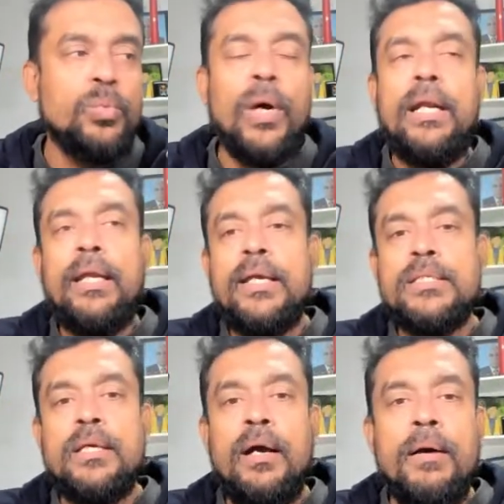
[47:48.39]
One
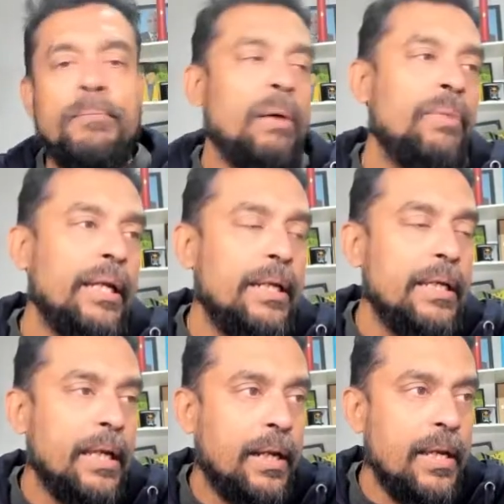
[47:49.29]
is public
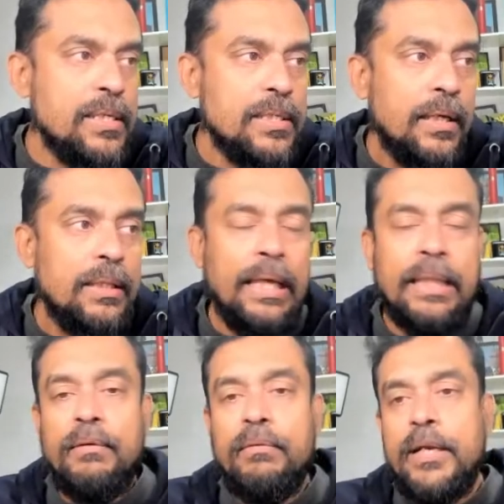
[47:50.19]
DNS, the
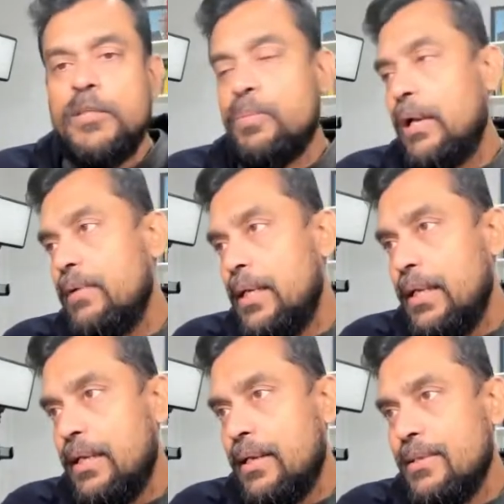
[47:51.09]
other one is private
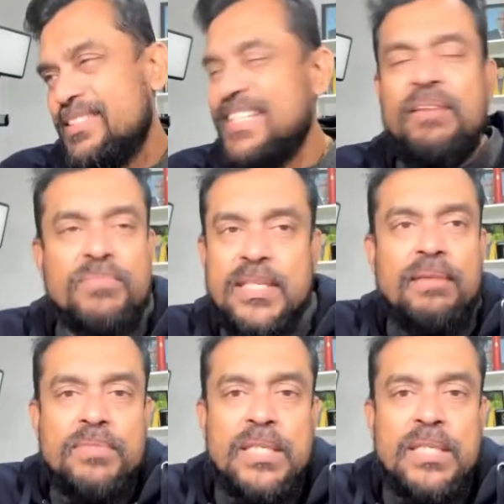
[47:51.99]
DNS.